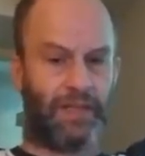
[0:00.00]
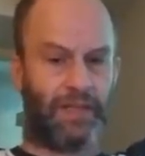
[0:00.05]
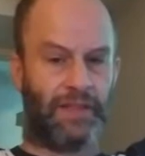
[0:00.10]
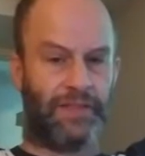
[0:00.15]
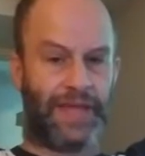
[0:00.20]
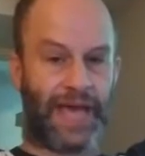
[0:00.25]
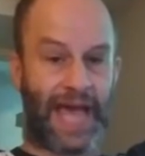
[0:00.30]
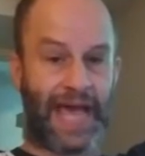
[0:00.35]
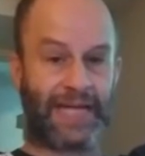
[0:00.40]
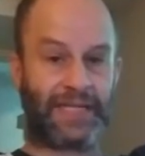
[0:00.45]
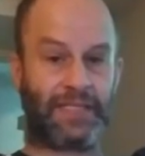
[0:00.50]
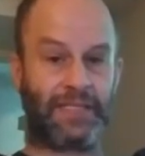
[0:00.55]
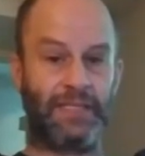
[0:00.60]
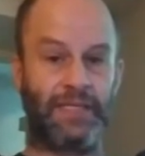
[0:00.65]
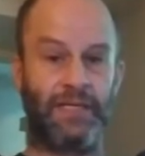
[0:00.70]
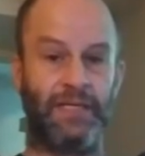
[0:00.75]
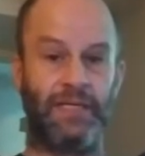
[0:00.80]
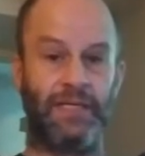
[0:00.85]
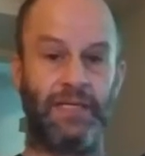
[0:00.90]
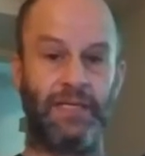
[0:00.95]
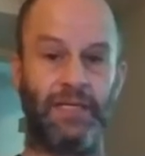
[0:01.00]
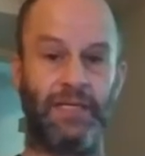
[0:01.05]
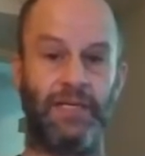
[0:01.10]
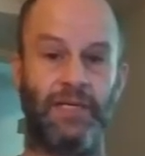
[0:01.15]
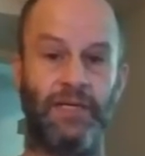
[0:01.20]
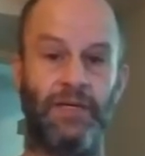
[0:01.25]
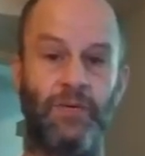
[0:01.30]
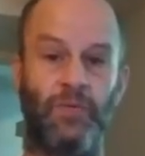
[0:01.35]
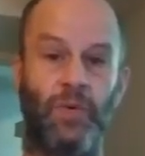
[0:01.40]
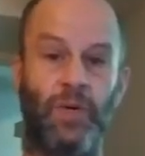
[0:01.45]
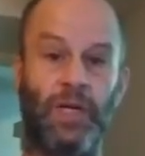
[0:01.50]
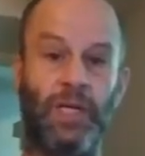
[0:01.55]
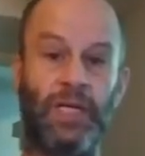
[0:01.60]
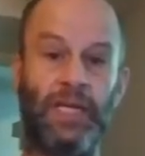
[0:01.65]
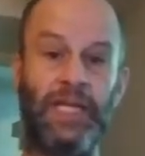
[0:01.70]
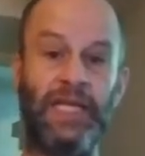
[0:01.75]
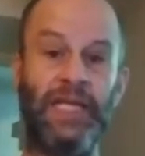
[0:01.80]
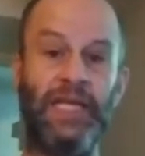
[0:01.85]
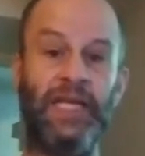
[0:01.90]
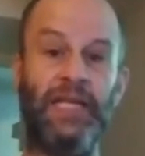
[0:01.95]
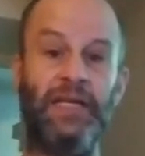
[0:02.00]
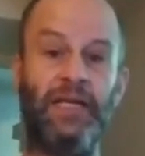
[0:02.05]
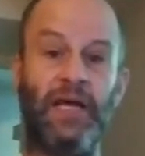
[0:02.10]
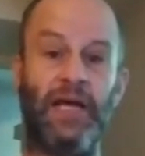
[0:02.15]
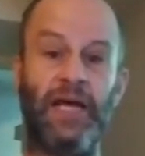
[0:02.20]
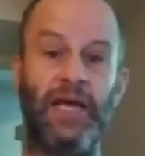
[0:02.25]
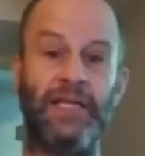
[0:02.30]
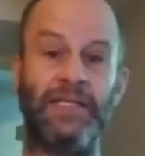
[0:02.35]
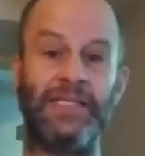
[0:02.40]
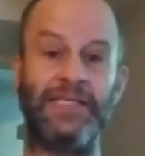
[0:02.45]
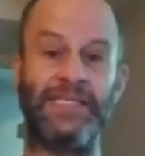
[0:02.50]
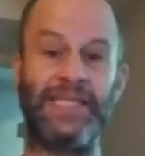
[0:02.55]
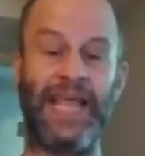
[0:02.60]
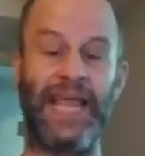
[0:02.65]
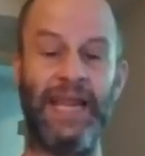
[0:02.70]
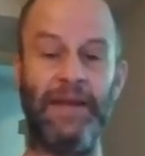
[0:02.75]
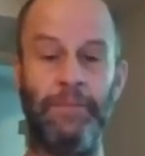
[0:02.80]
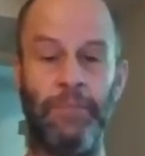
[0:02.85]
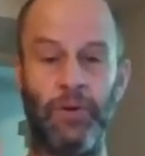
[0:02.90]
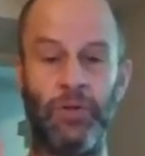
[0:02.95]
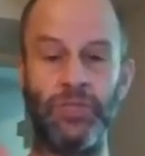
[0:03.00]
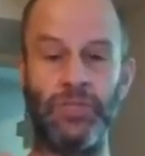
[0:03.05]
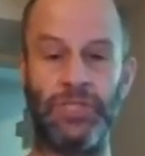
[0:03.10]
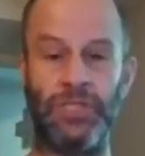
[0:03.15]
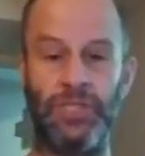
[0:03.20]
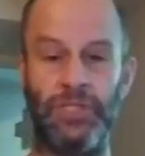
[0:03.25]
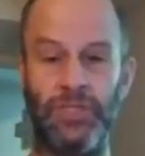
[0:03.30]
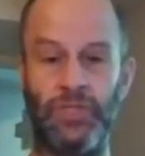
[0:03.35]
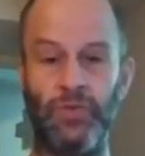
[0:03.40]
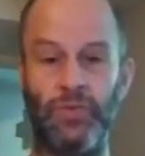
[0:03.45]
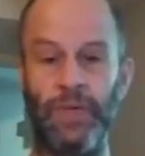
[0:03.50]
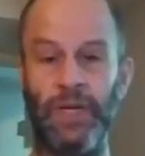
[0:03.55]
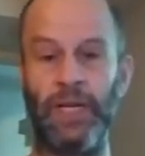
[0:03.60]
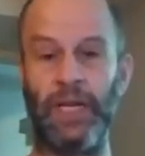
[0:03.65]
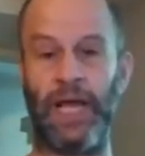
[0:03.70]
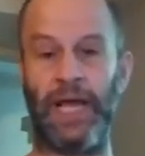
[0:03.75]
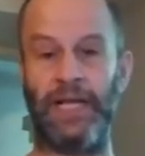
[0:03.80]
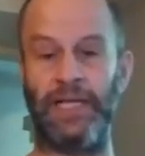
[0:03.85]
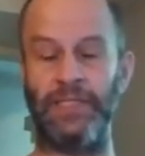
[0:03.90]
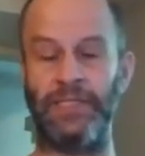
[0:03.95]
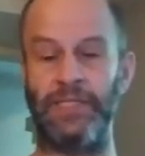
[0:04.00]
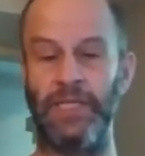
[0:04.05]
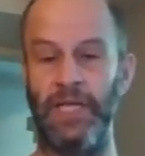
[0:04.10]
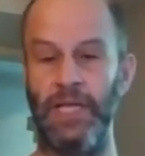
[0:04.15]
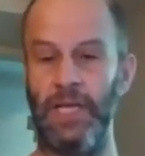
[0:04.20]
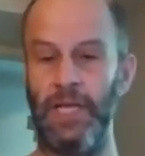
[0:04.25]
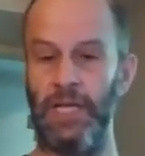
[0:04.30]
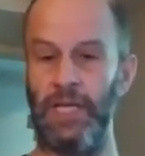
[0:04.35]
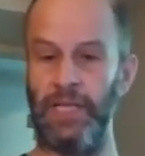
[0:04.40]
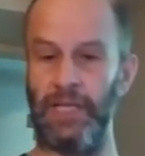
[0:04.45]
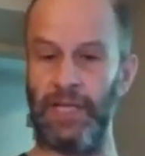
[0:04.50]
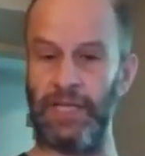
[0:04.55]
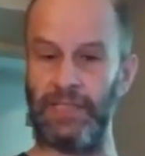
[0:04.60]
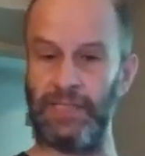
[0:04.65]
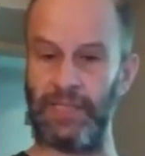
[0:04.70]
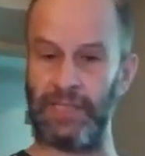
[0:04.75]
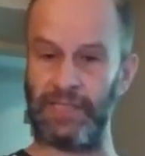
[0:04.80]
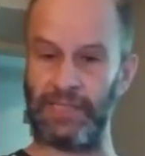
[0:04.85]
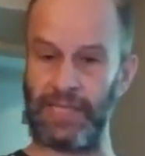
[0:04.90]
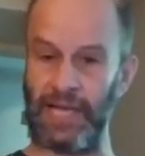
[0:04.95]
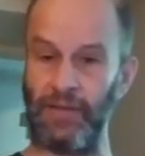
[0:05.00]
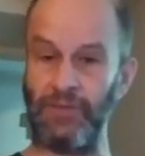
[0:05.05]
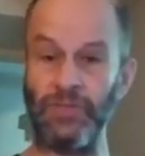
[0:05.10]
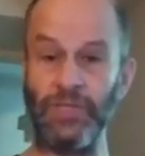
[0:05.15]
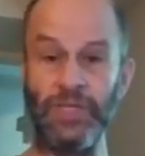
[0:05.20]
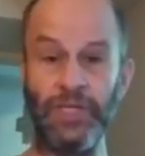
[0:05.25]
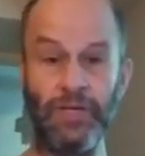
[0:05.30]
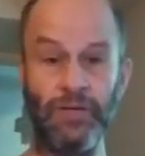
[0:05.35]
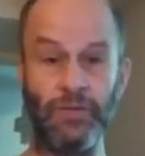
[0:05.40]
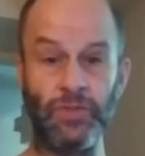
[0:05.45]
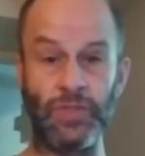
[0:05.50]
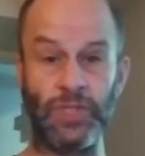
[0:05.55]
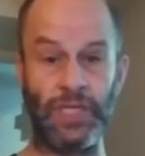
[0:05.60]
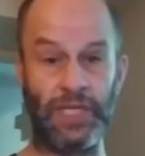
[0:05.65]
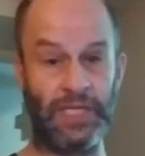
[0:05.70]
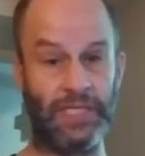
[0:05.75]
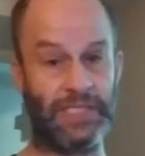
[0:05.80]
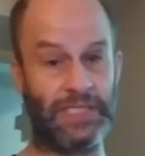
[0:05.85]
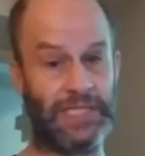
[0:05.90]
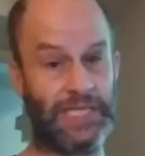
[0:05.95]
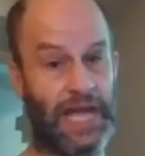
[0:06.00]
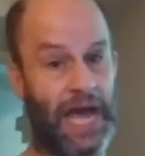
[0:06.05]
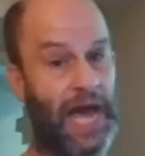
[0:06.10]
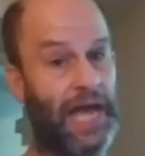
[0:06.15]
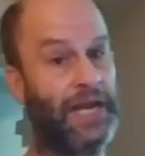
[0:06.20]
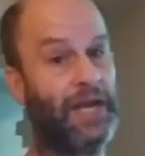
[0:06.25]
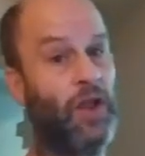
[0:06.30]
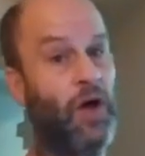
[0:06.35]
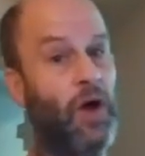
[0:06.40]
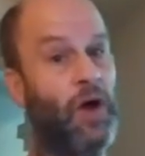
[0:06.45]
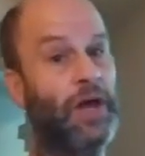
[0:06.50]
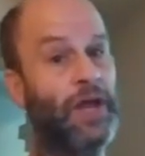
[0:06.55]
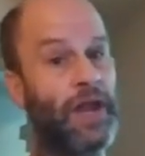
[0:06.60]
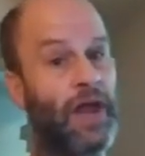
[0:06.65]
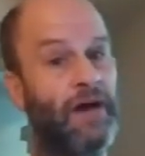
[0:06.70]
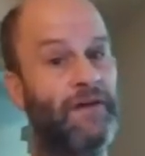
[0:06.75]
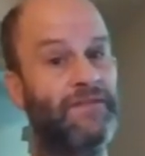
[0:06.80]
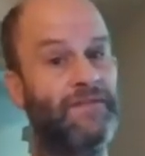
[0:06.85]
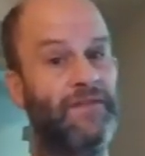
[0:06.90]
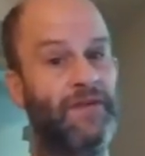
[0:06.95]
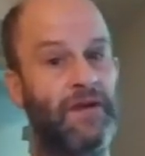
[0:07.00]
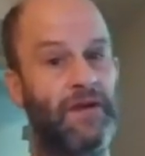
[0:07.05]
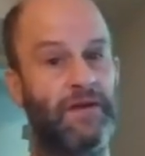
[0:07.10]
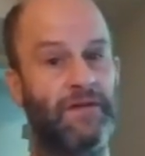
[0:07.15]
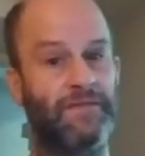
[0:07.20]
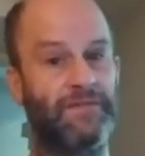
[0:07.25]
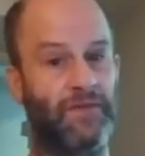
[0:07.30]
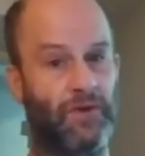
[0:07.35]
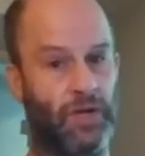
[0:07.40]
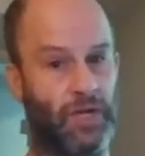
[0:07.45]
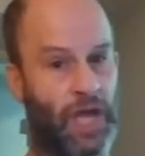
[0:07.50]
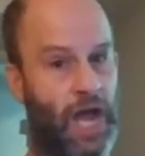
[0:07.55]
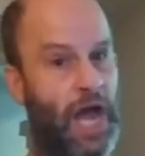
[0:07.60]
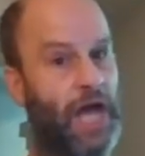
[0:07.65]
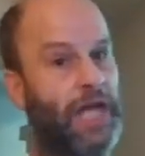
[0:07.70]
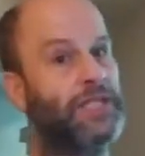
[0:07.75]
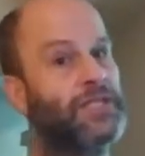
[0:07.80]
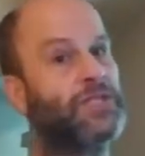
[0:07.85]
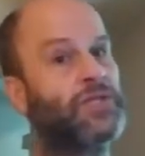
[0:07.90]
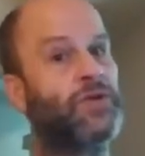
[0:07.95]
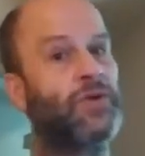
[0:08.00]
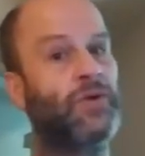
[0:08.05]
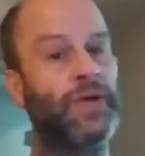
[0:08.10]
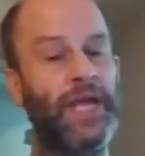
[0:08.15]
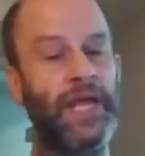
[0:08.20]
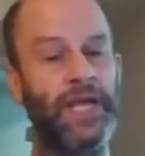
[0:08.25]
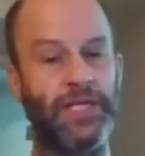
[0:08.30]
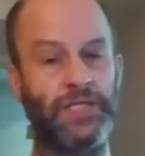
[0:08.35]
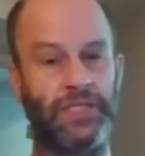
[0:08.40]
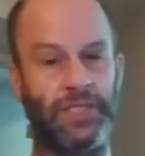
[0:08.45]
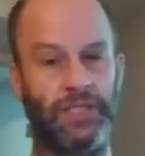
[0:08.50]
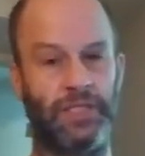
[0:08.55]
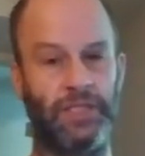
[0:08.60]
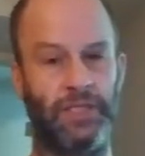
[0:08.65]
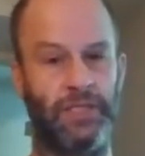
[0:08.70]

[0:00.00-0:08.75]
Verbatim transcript: That would lead a sane person to realize that 6,000 years is not long enough for God's creation.